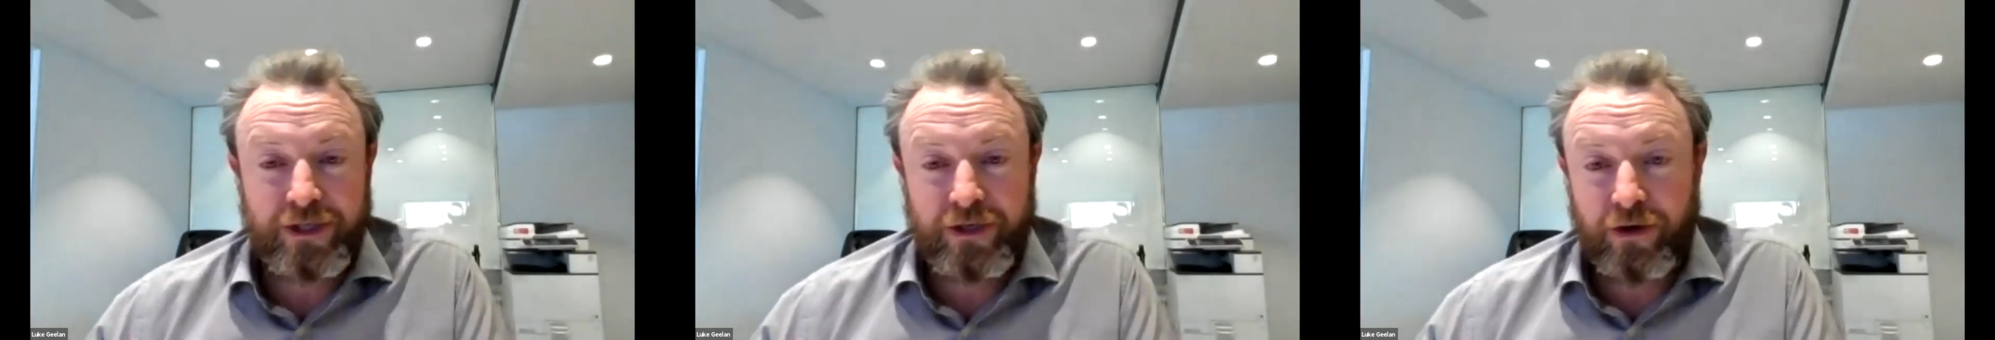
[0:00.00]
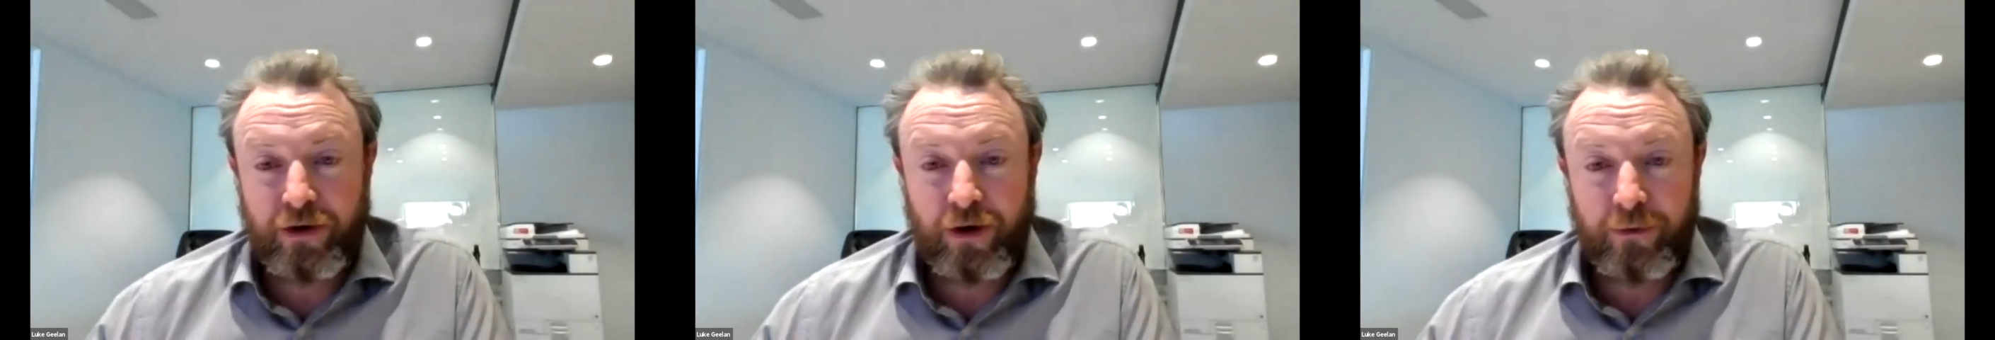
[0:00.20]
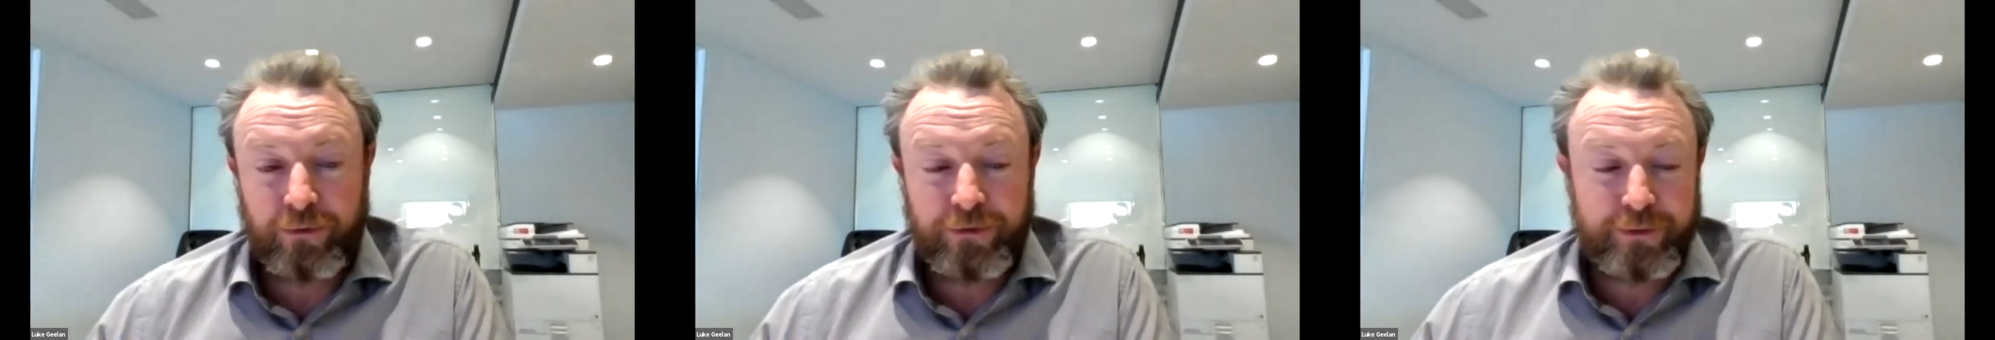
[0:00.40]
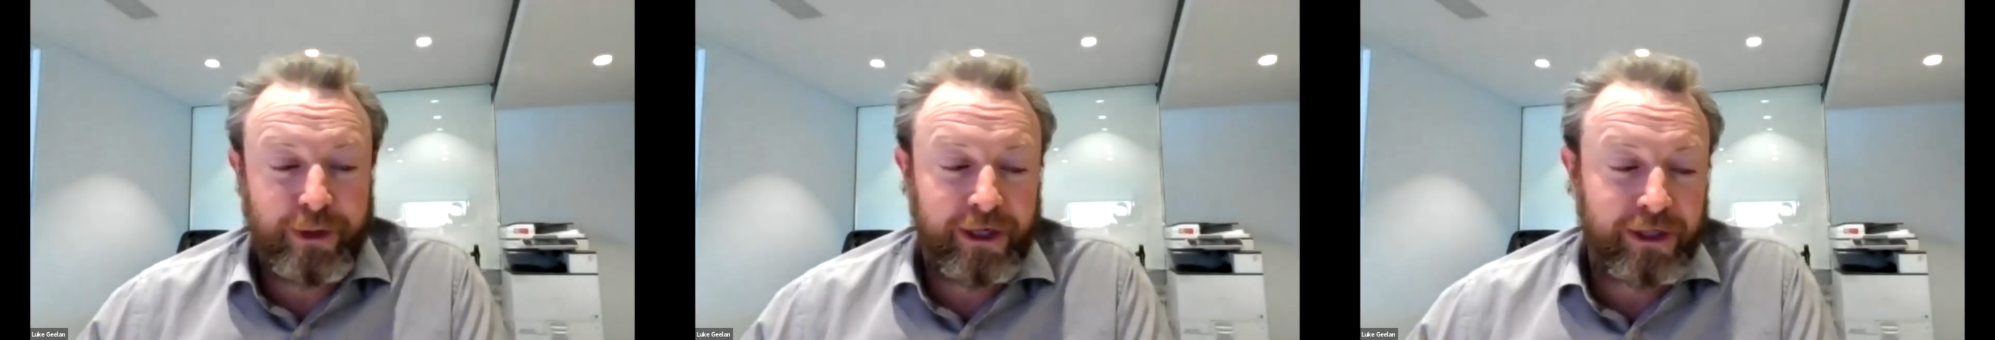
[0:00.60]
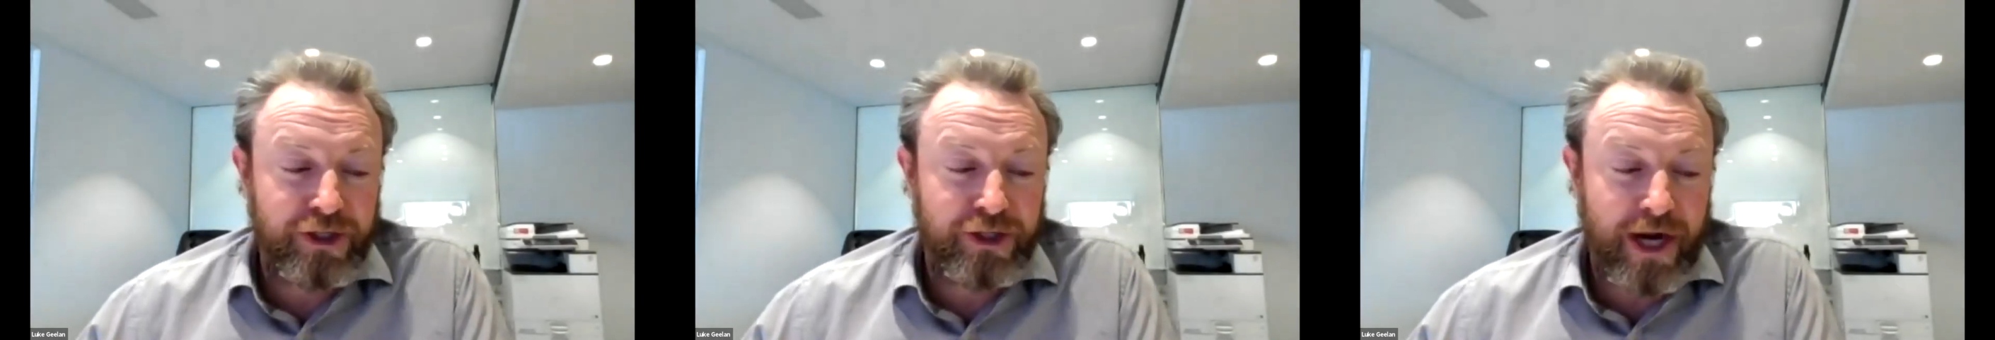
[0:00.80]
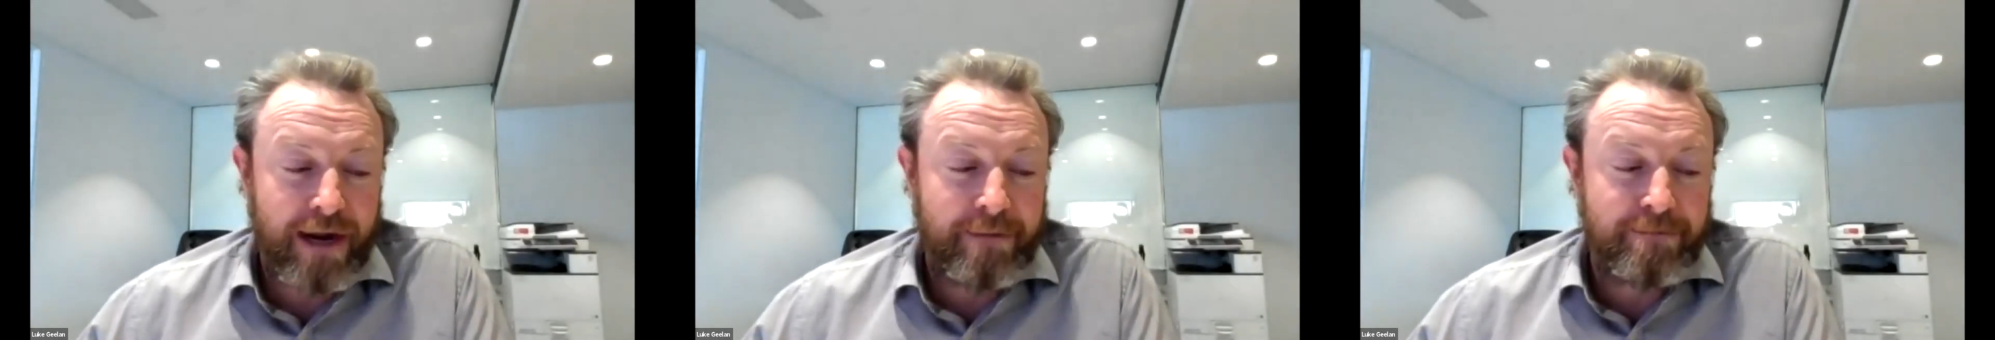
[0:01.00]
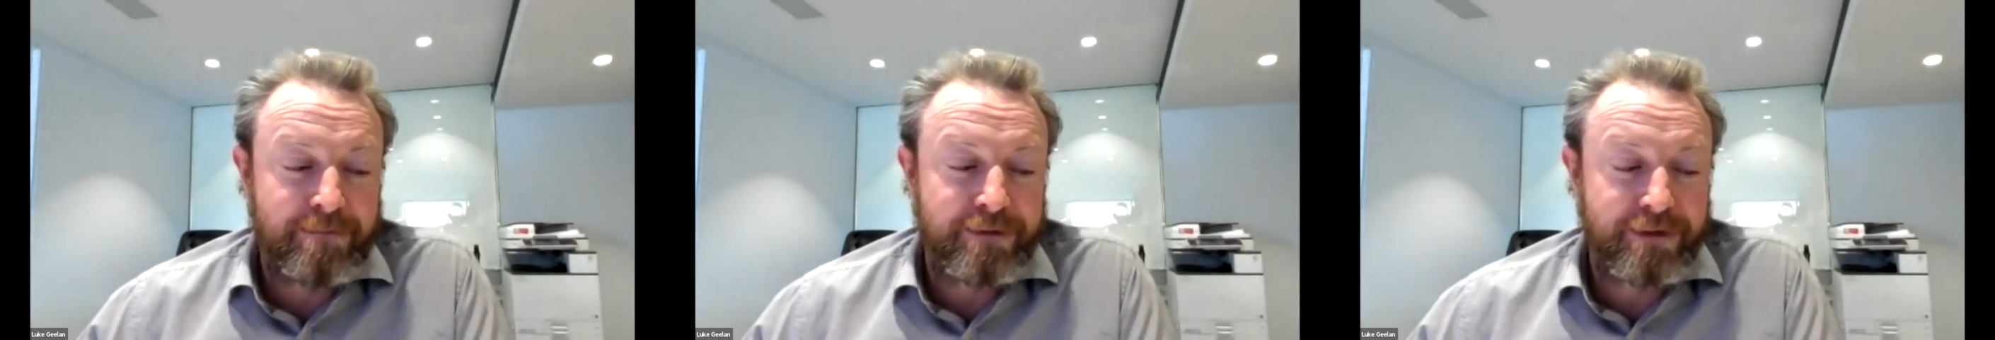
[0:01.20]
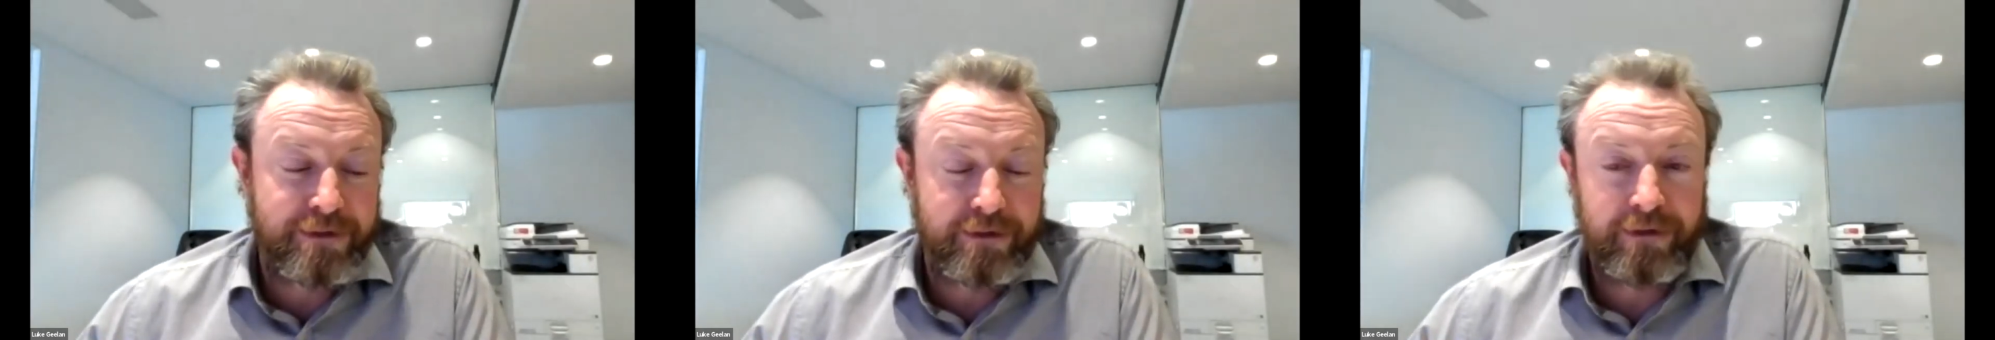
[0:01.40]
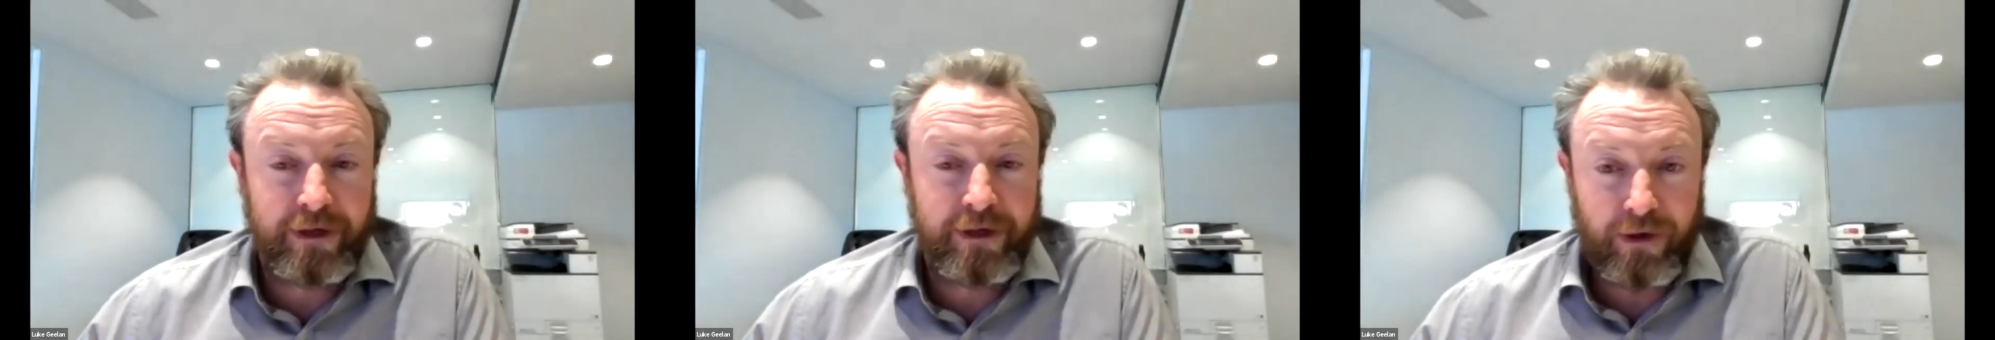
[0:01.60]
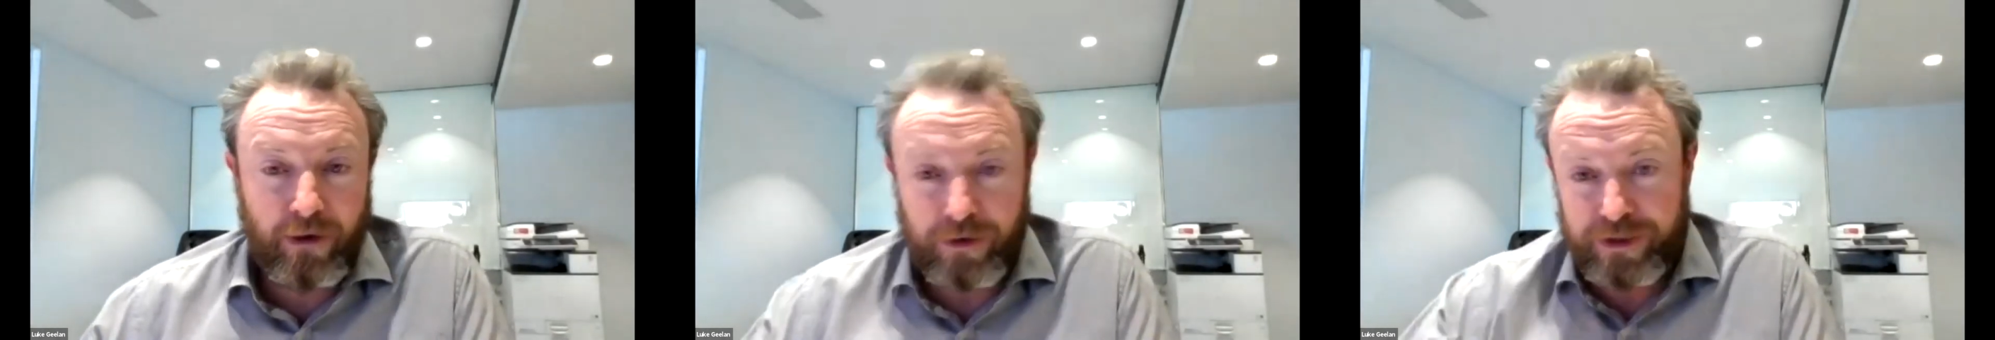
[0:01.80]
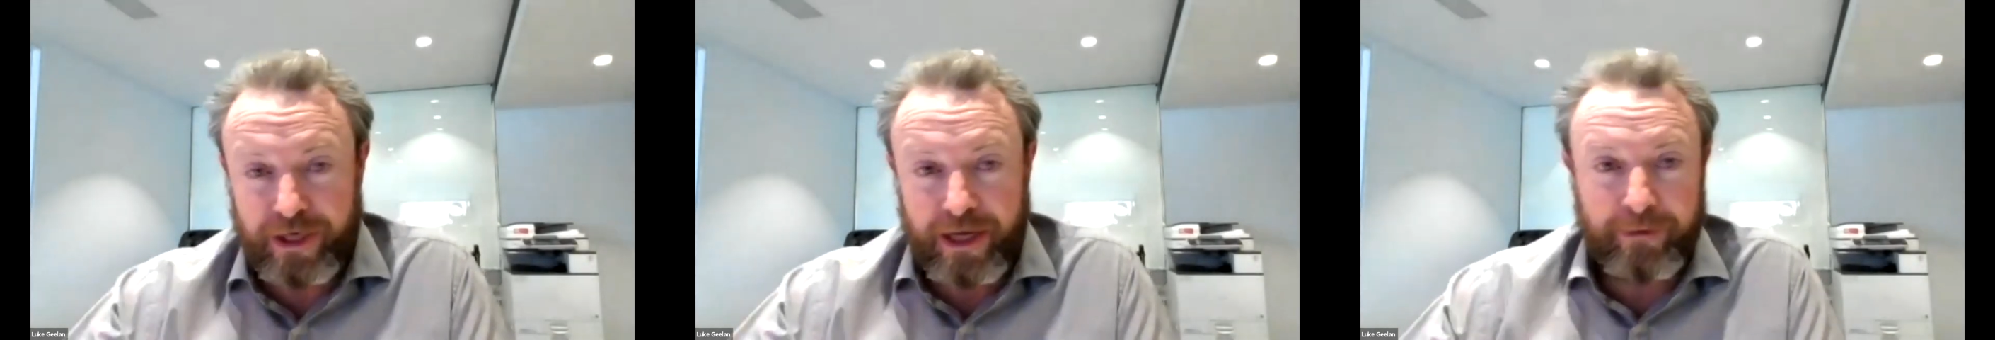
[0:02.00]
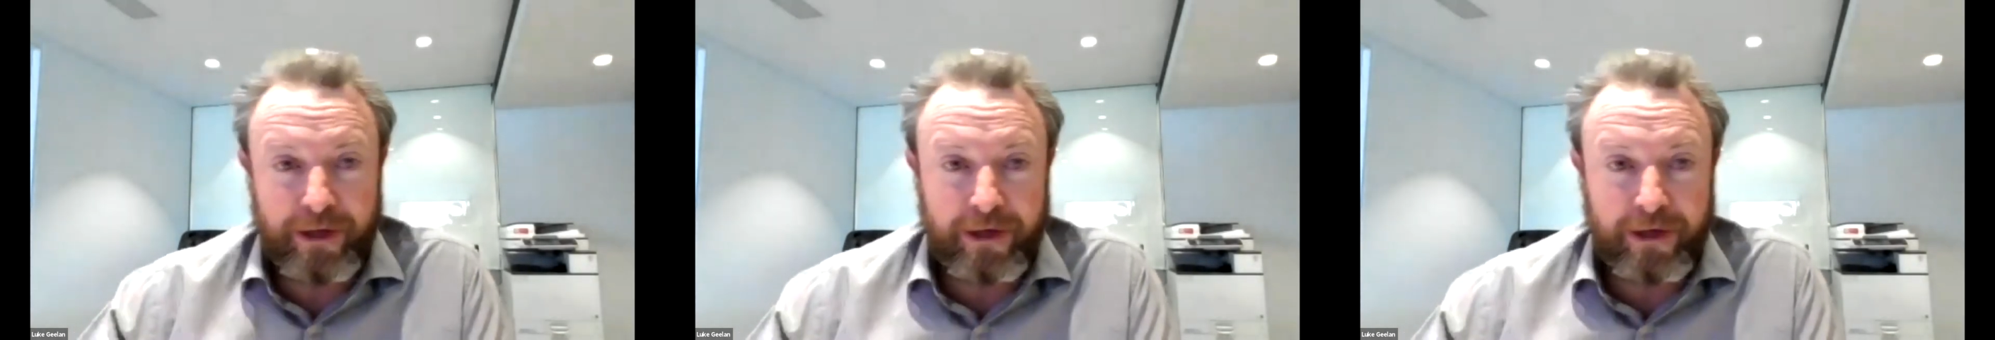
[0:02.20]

And I was speaking to James Oxenham,